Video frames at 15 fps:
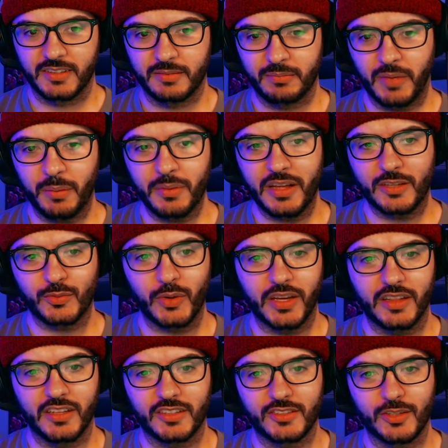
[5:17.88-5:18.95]
Maybe that's why he
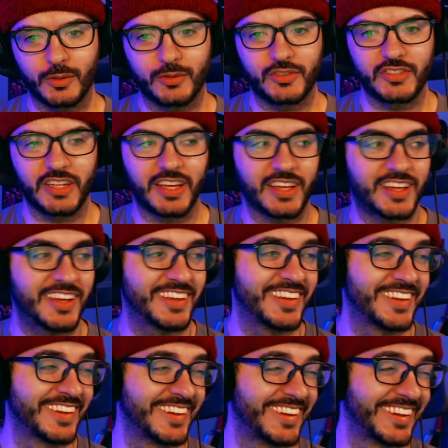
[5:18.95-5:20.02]
looks so sick.
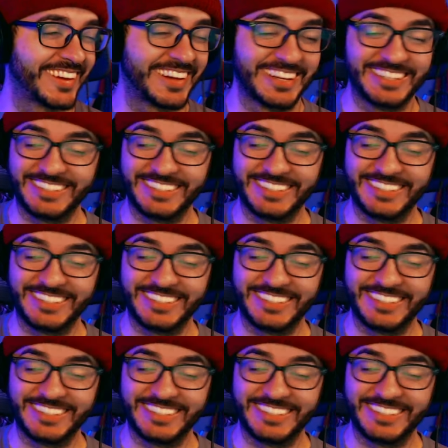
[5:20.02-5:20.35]
Because